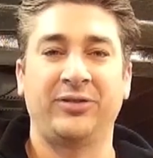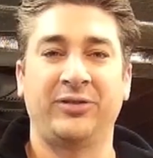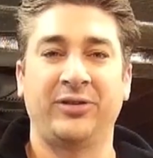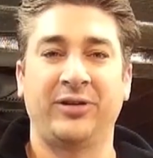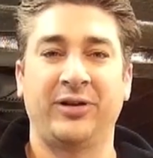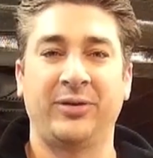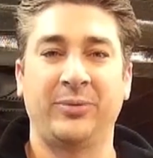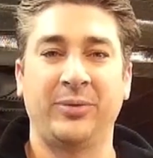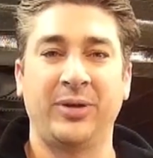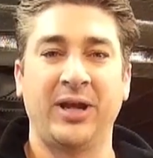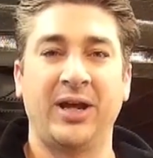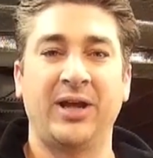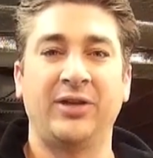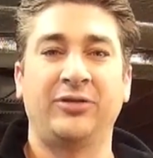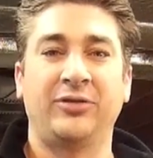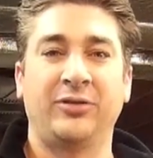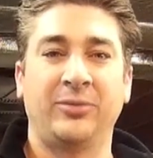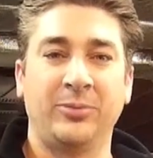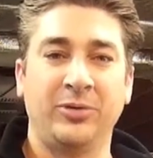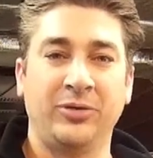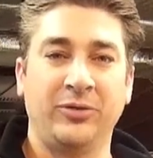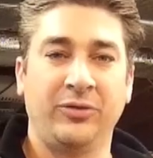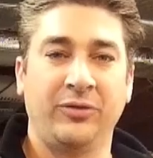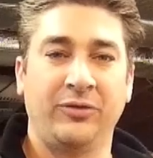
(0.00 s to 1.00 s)
We had to
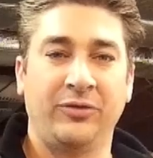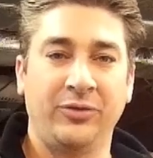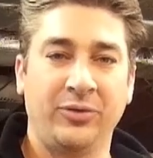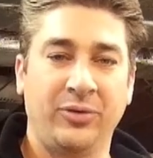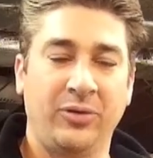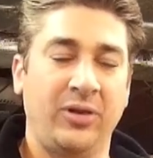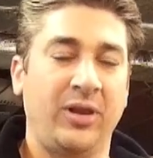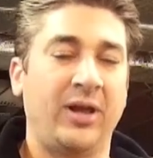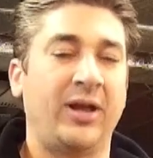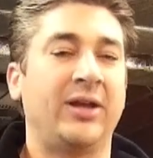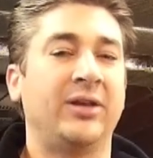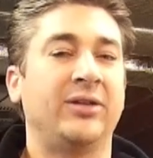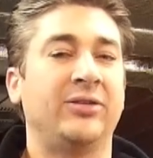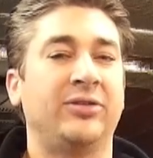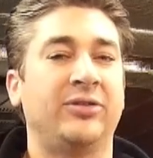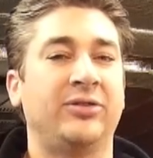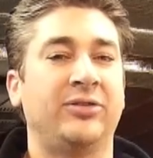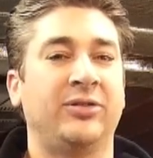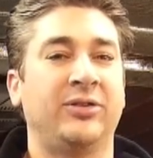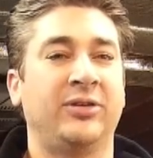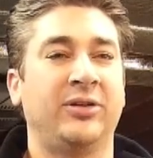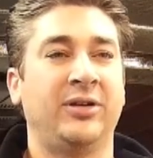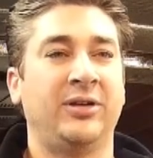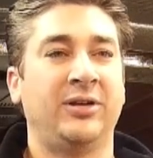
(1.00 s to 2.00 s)
remove the fuel lines
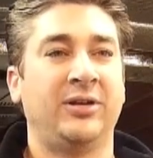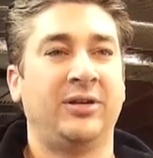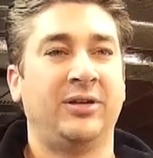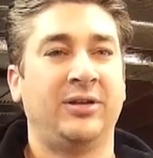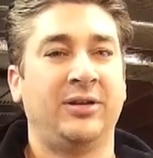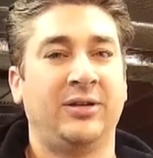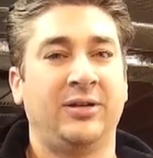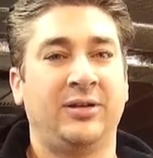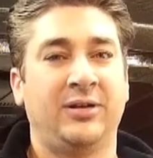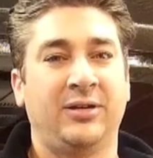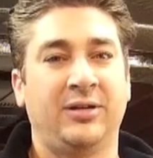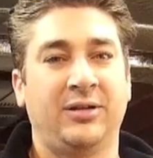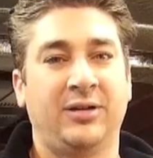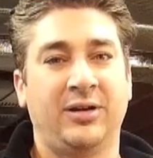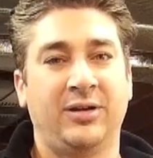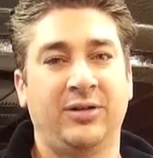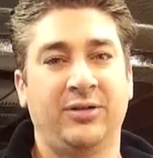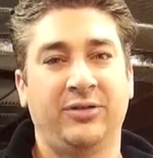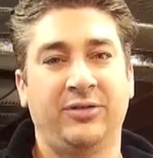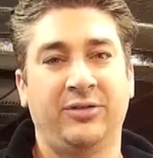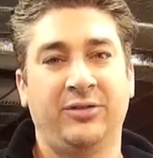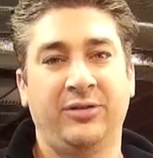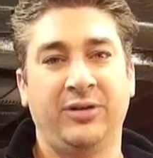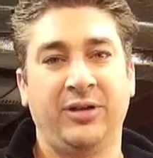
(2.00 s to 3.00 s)

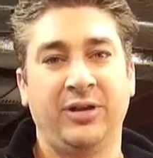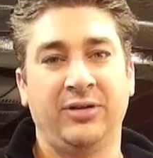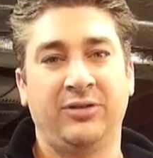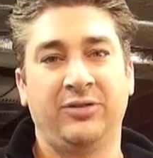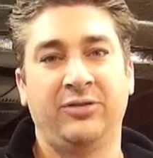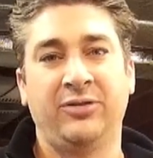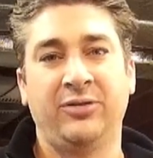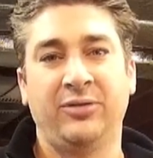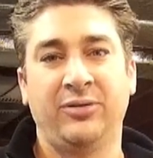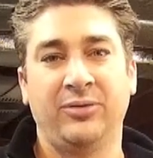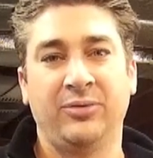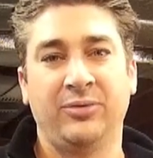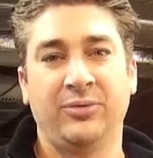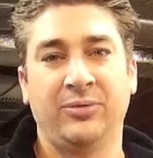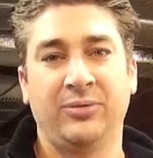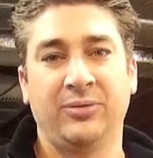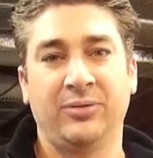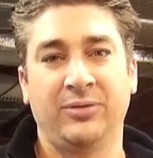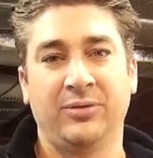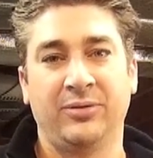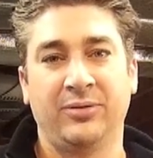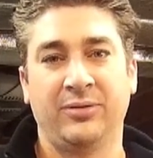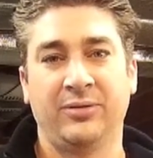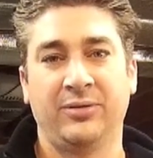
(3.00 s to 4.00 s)
to get to
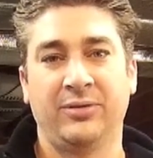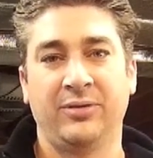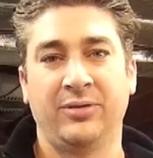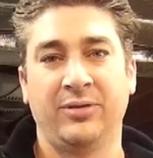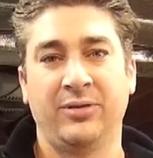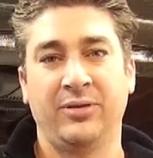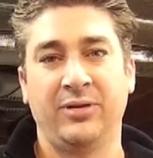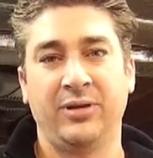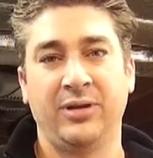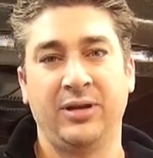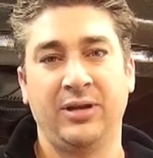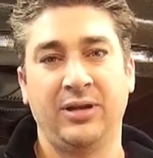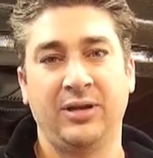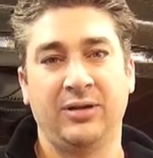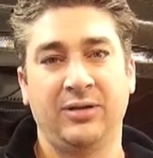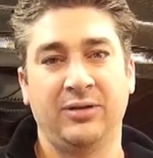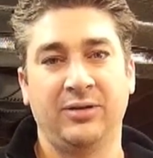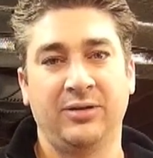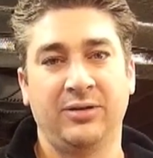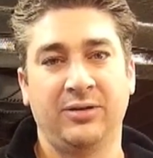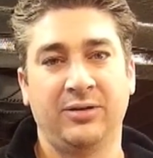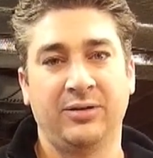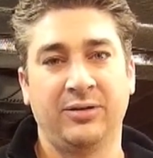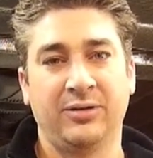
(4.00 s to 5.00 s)
the
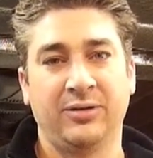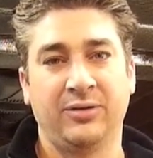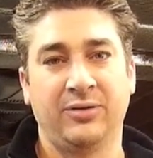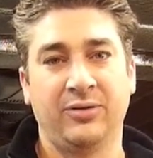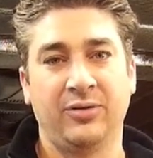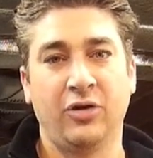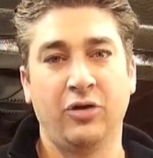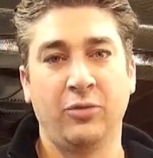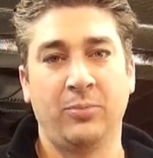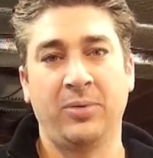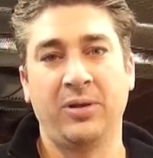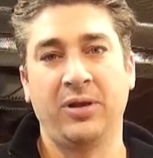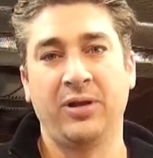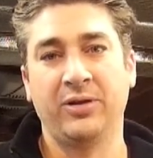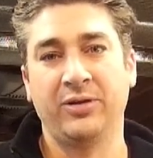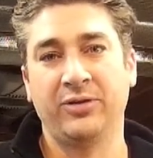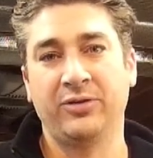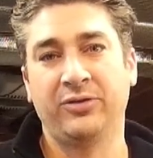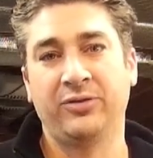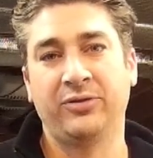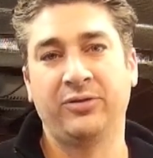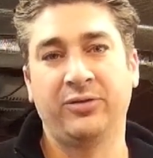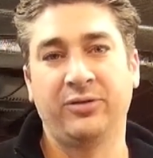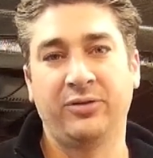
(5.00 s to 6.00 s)
glow
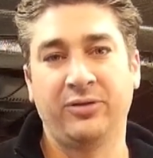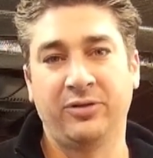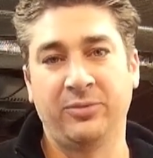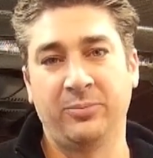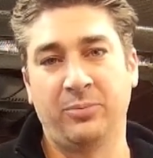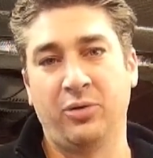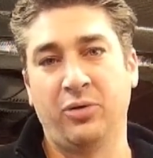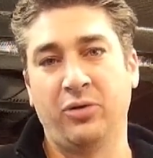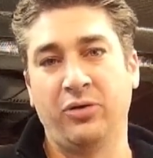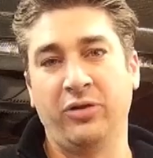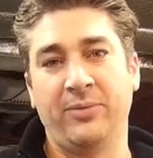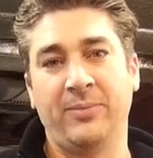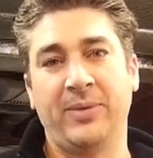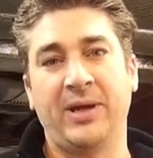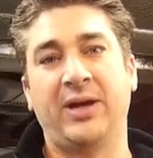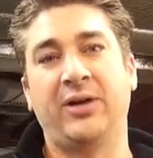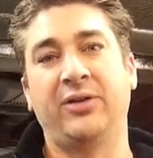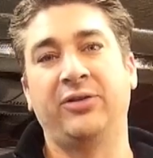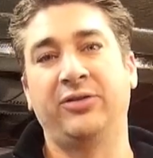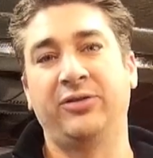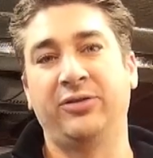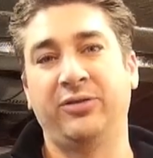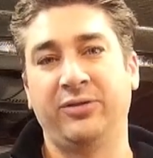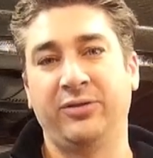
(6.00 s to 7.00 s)
plugs, to pull them
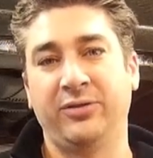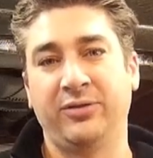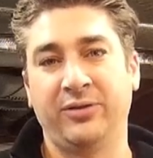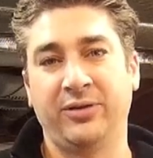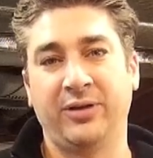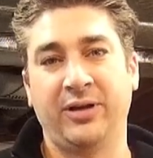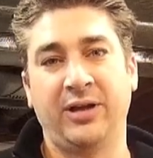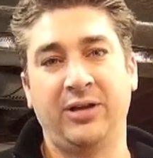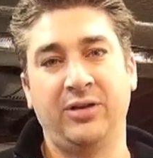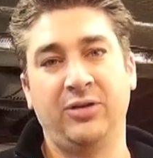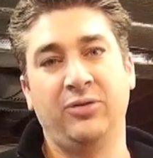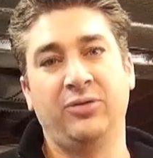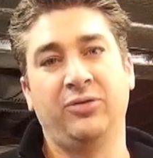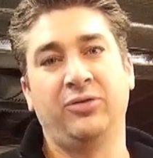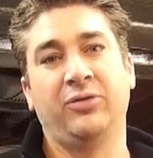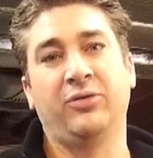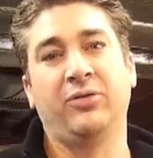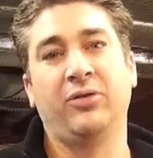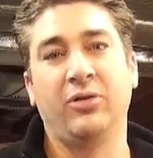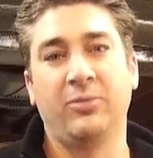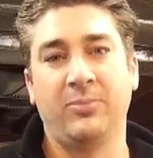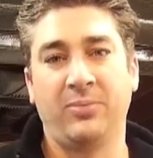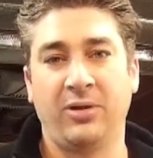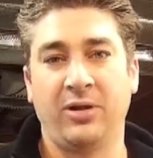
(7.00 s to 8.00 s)
out and use the
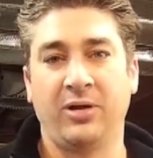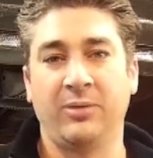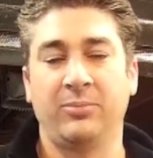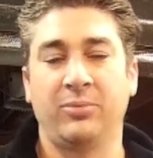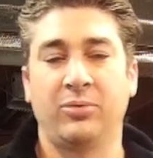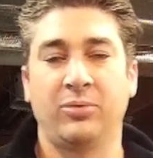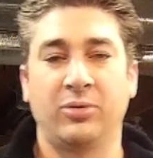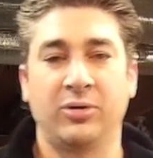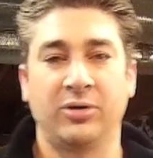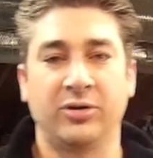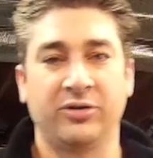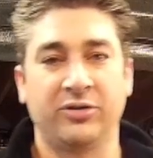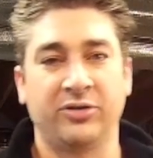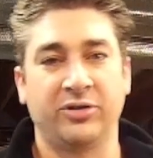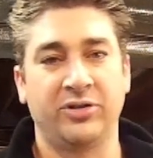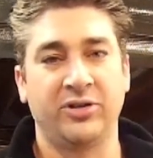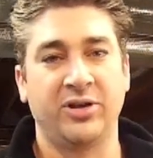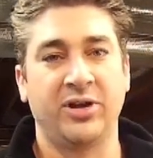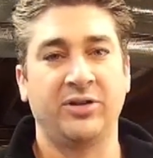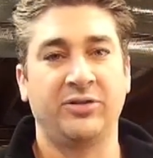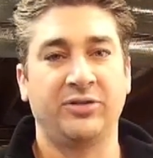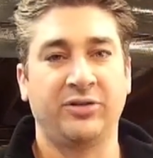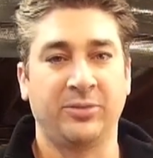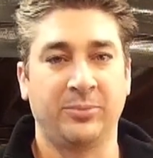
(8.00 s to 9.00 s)
glow plug port to
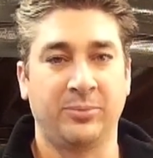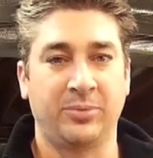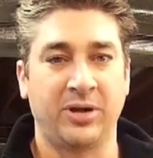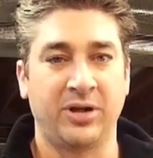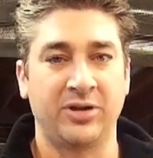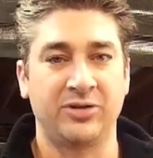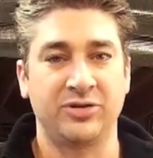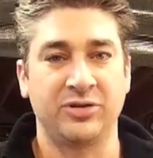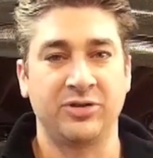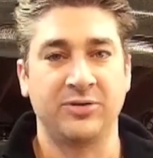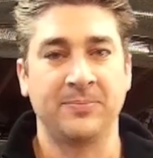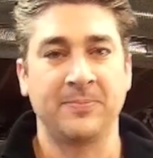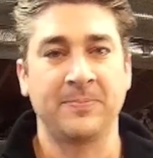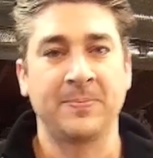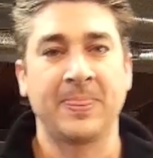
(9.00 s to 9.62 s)
test compression.